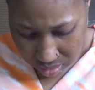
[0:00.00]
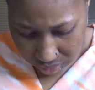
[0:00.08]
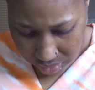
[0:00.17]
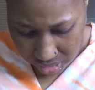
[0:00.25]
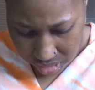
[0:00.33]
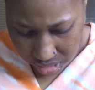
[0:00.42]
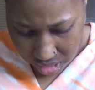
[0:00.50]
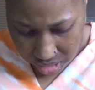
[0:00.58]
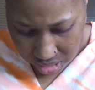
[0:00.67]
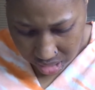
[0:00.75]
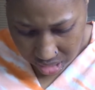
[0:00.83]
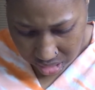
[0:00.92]
Just in
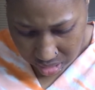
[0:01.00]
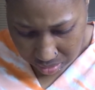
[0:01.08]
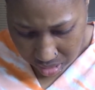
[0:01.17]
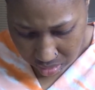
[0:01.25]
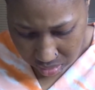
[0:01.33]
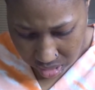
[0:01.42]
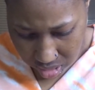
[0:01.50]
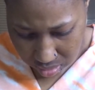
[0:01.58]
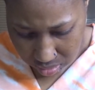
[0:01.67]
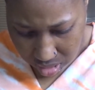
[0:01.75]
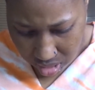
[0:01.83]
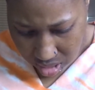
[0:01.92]
case I sew my own damn
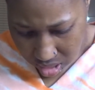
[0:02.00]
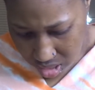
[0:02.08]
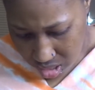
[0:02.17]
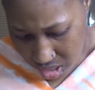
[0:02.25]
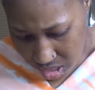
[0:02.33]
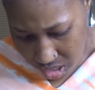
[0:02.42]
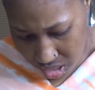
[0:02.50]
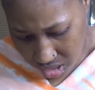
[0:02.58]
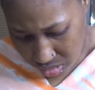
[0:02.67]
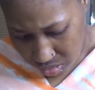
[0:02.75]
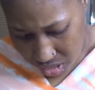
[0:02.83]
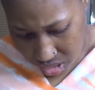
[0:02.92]

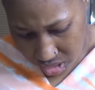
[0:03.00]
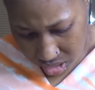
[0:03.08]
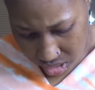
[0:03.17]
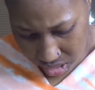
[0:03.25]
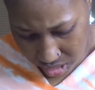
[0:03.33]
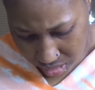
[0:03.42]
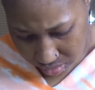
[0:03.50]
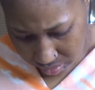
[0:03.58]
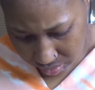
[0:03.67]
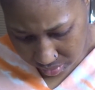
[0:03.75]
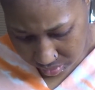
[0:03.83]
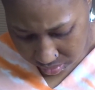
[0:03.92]
plastic bands in.
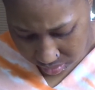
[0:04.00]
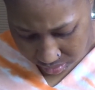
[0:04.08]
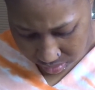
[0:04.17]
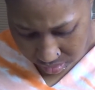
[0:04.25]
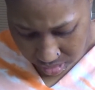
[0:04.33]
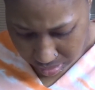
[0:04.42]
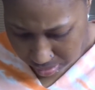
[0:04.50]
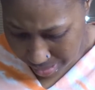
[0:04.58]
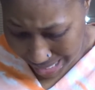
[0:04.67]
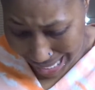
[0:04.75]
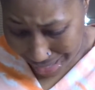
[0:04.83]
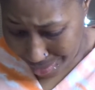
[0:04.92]

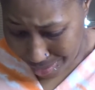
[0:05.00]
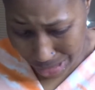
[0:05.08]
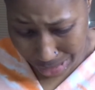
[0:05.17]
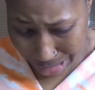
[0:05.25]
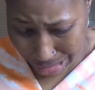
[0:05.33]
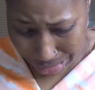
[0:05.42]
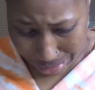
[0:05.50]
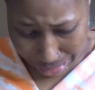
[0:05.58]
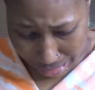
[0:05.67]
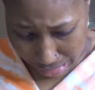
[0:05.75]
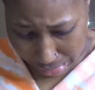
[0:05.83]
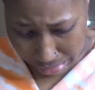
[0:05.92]
But I don't want to do
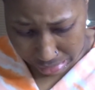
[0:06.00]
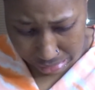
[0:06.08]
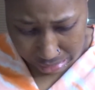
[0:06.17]
that.